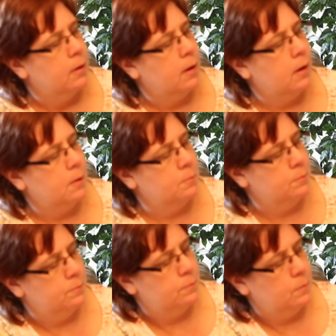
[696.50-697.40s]
I
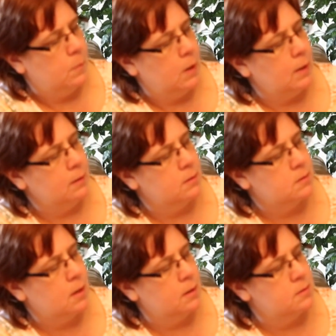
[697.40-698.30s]
like this
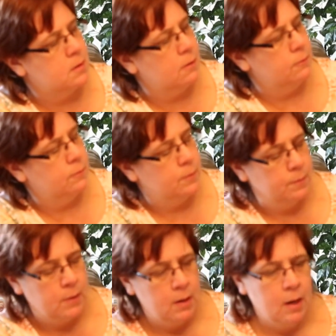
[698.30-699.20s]
kind of stuff.
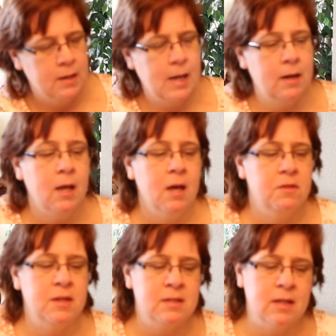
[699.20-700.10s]
Again,
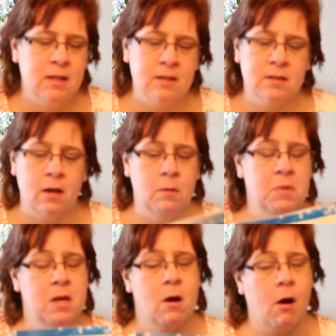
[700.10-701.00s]
this is going to
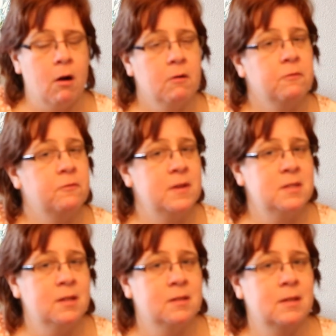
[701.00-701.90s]
be our
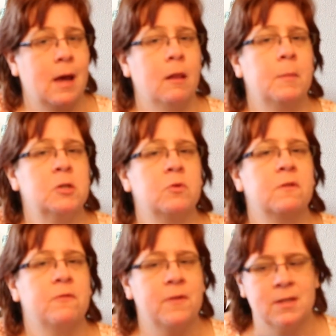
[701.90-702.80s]

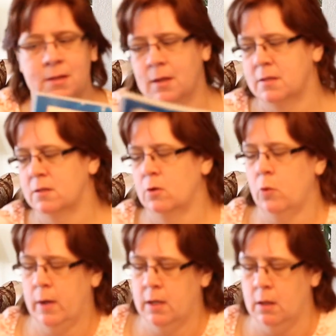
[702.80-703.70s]
elementary physics
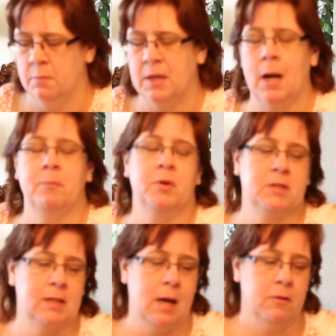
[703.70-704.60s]
curriculum that I put
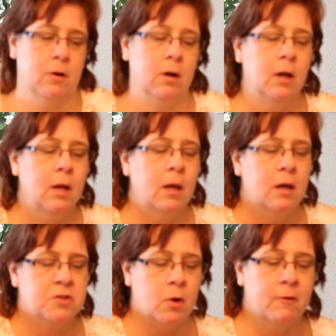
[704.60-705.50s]
together.
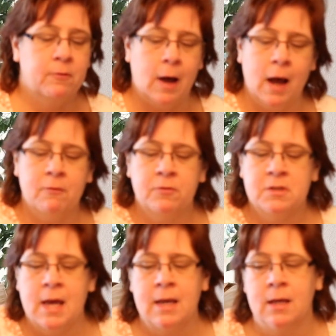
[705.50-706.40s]
So I've
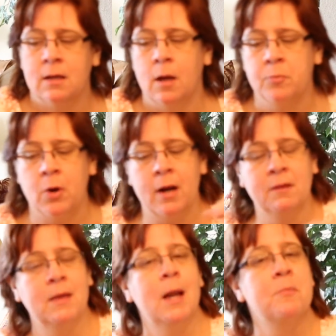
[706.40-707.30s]
taken a
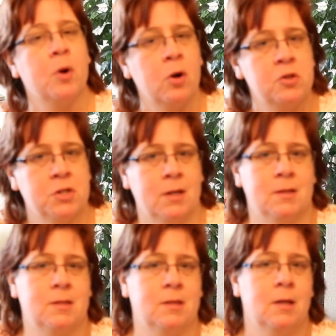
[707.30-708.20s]
product that I
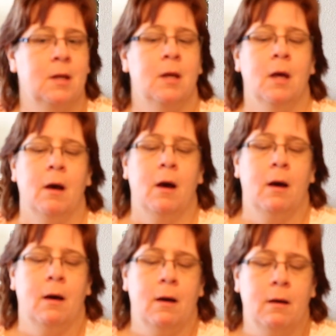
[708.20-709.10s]
purchased
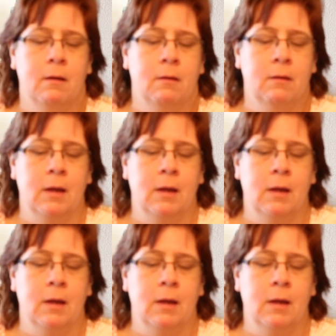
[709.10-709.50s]
and